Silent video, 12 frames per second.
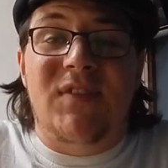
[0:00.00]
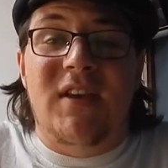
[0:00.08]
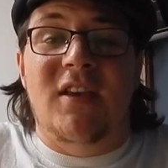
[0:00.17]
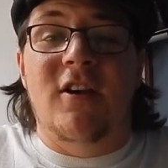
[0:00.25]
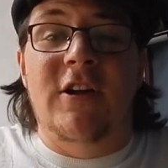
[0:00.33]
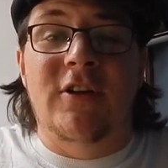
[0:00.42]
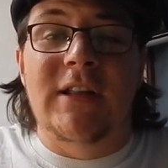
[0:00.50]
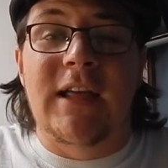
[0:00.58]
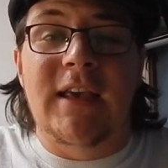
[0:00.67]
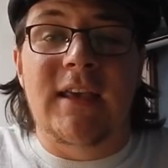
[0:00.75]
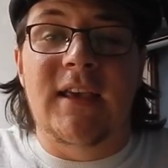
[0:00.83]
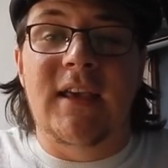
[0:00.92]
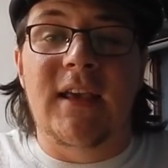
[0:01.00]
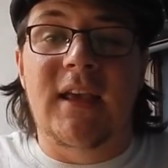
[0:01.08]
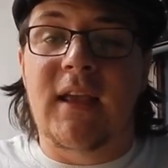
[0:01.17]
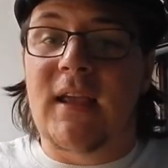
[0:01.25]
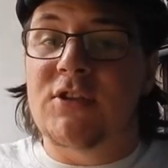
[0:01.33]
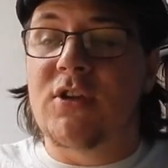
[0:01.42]
There you go, I don't like it.
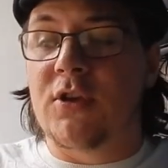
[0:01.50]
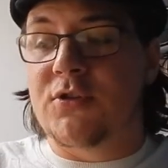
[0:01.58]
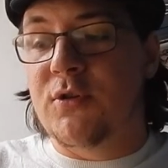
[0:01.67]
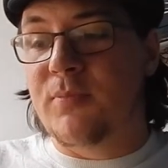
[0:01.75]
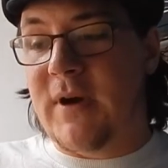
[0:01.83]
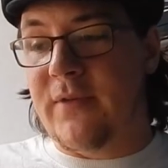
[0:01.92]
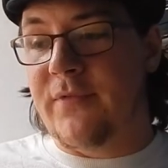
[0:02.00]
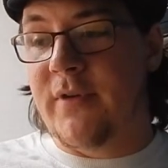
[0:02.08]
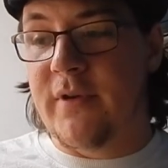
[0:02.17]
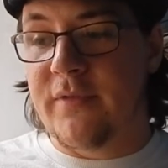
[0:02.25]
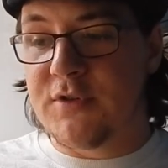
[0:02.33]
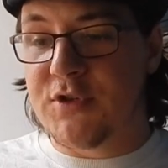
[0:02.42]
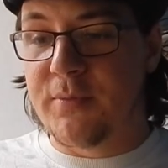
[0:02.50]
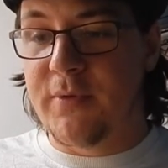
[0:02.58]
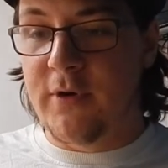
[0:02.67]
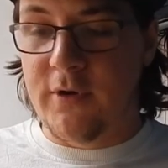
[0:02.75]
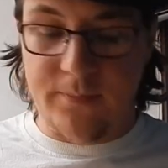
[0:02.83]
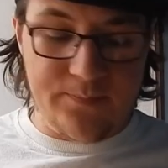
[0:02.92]
It's not too bad for the
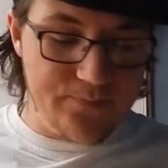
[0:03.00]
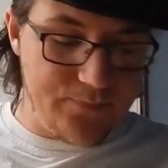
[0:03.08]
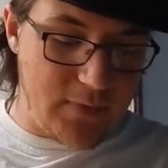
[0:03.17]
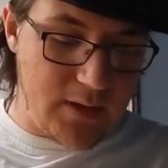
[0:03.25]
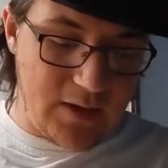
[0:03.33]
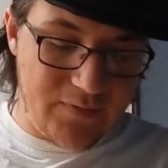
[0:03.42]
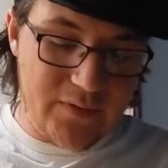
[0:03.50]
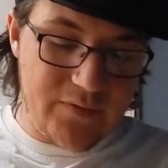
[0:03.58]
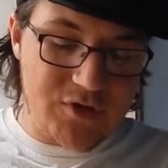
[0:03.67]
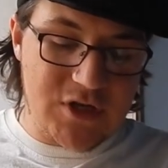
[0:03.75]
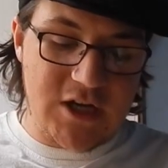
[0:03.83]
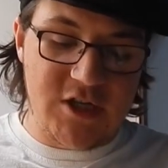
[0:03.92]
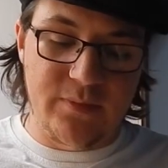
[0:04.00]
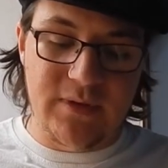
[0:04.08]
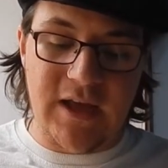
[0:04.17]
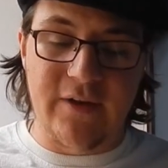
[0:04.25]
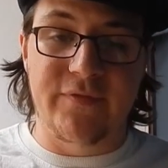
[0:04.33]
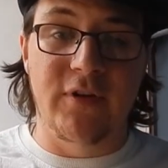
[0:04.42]
sub-ohm. I think the changeable
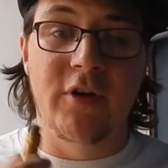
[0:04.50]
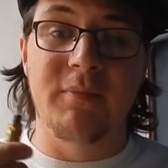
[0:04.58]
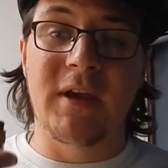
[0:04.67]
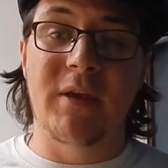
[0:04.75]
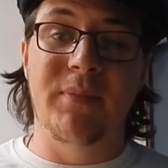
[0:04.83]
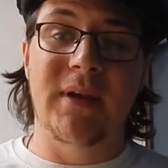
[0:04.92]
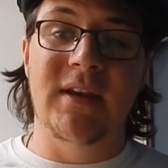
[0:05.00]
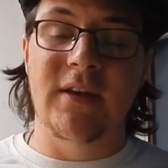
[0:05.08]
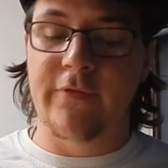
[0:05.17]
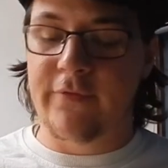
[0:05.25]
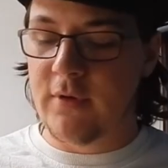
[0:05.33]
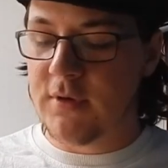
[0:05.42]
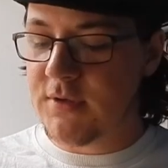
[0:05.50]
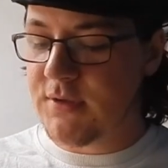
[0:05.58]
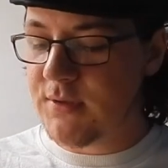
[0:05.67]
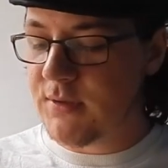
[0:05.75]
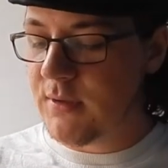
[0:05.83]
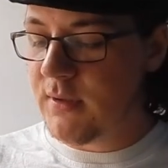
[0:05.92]
airflow would make a big
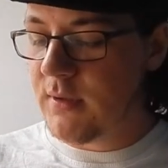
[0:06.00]
difference.